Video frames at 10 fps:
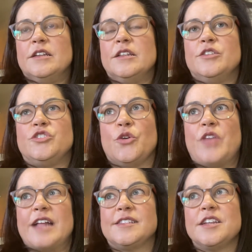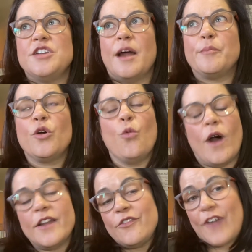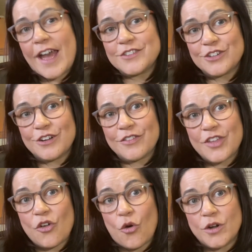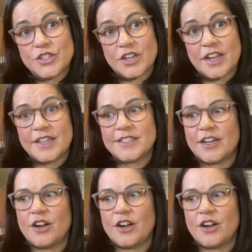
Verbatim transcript: so that's the number one factor that courts are going to consider,